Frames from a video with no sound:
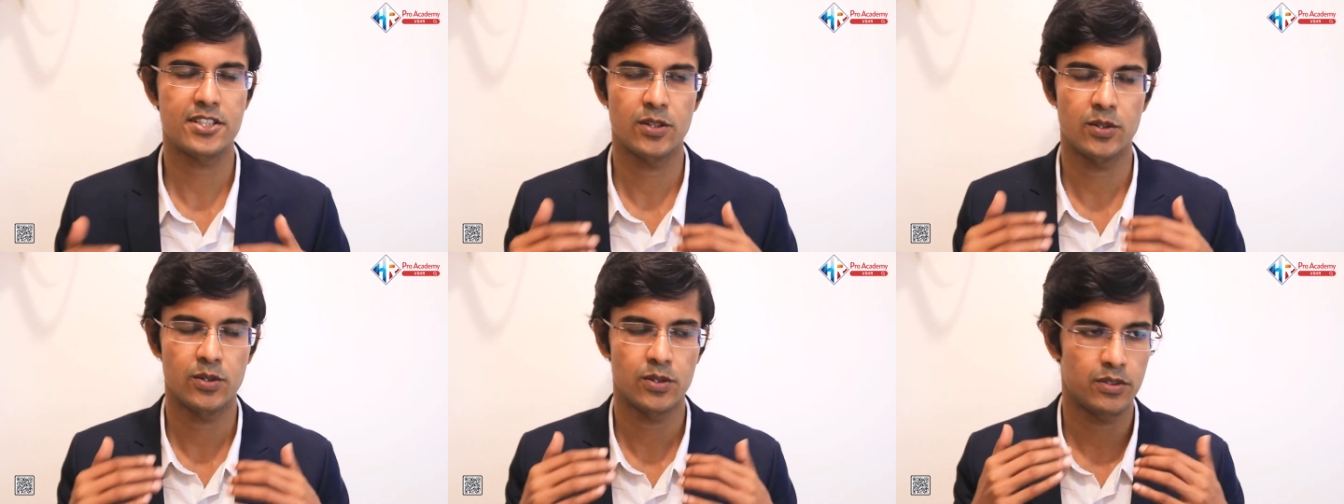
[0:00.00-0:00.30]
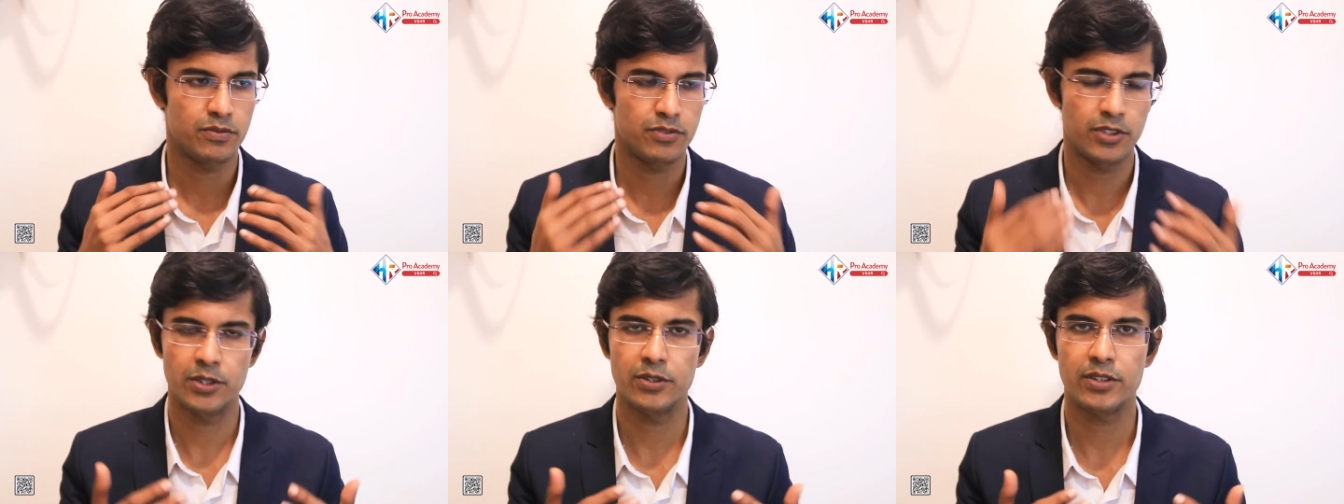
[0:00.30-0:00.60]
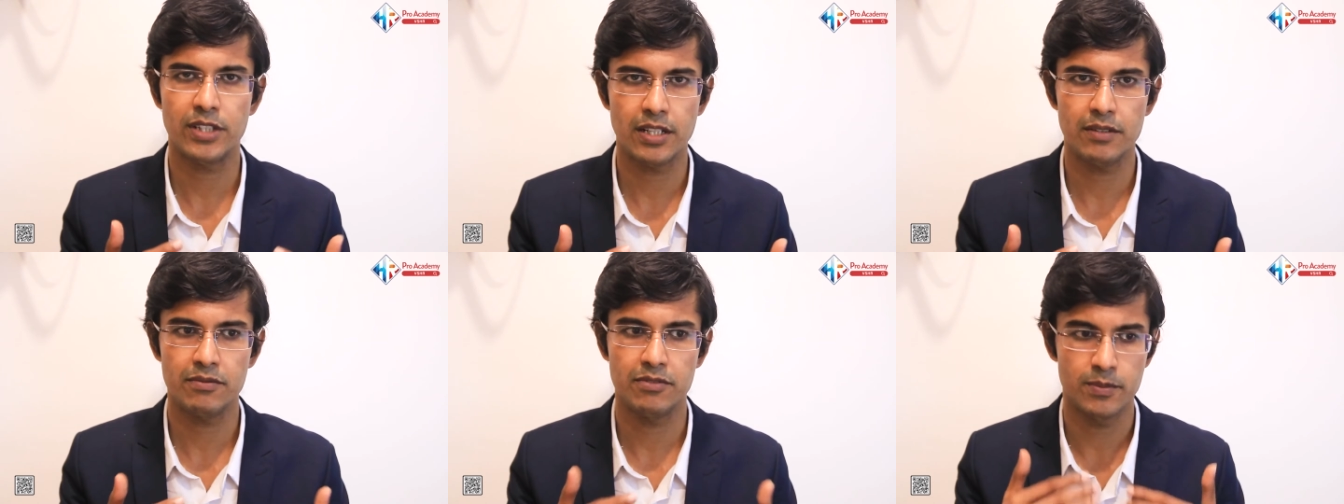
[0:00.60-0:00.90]
or
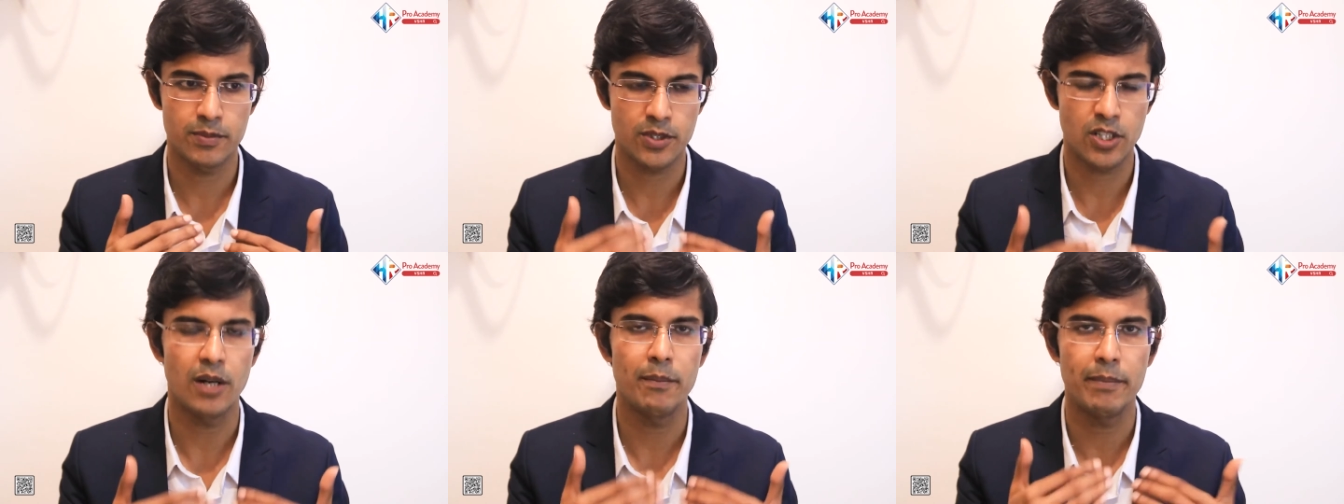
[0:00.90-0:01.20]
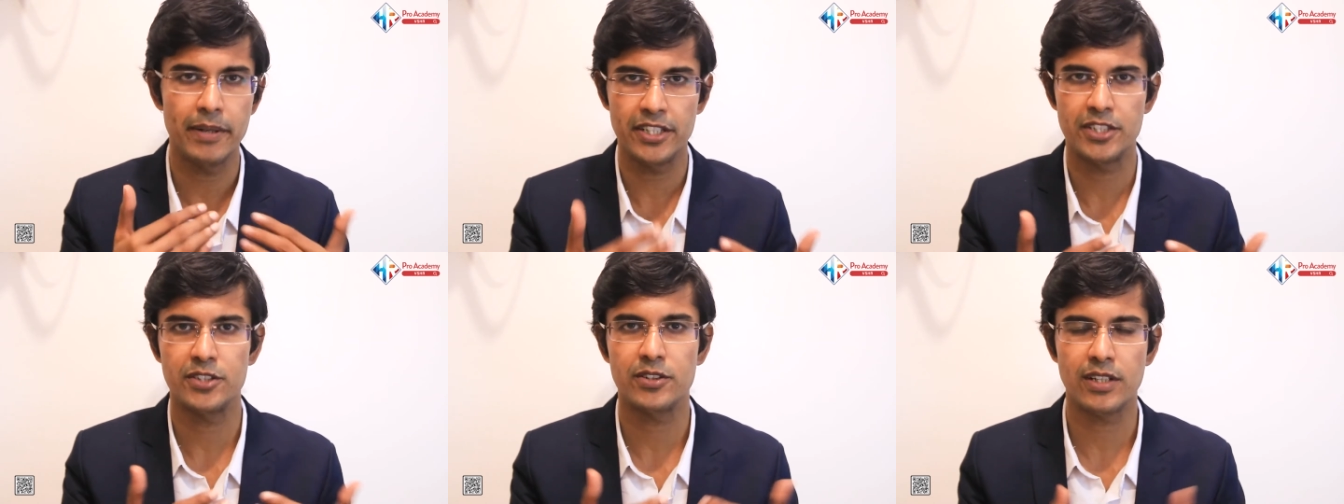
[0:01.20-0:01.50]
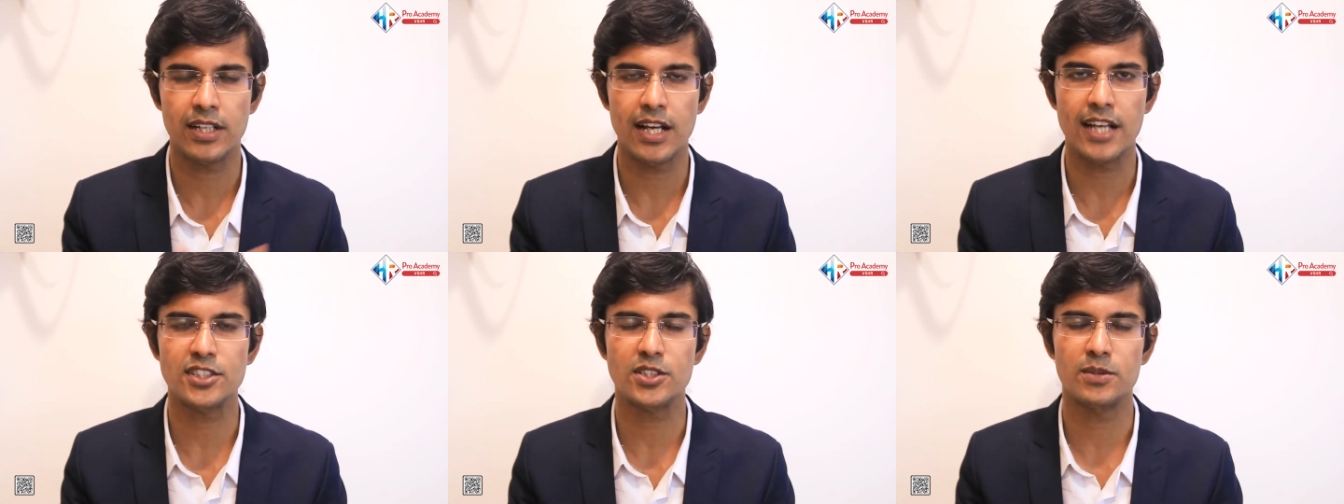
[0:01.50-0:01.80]
from a company to your
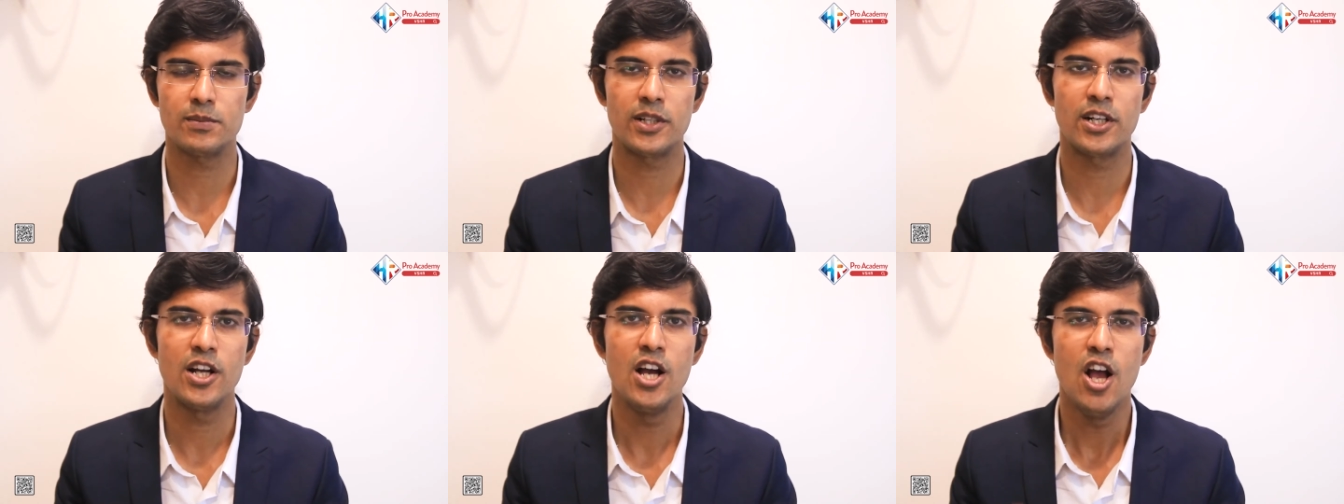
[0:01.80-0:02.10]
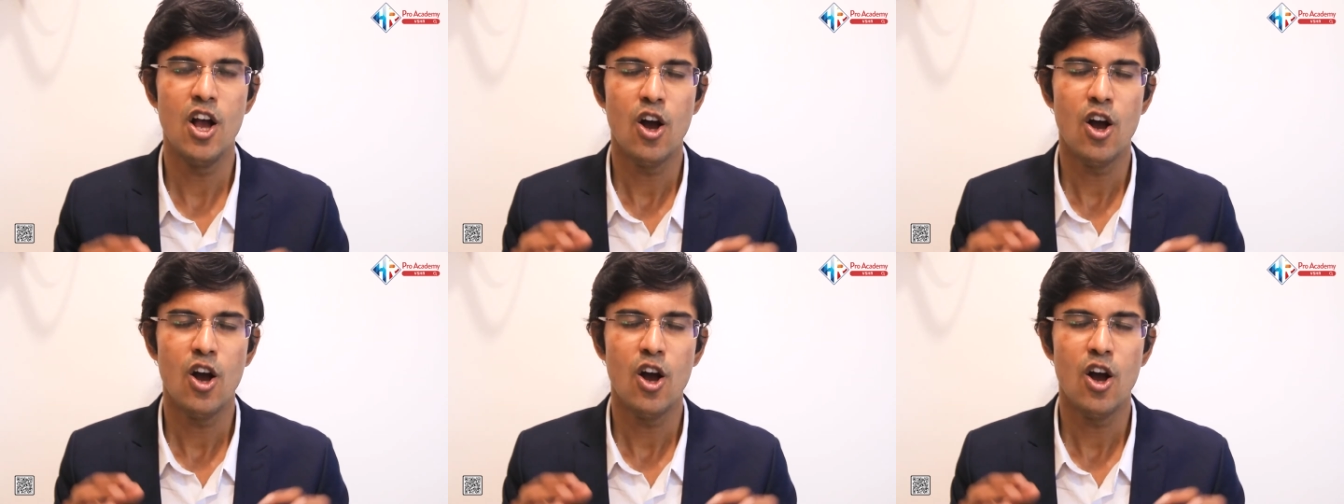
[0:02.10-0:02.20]
customer,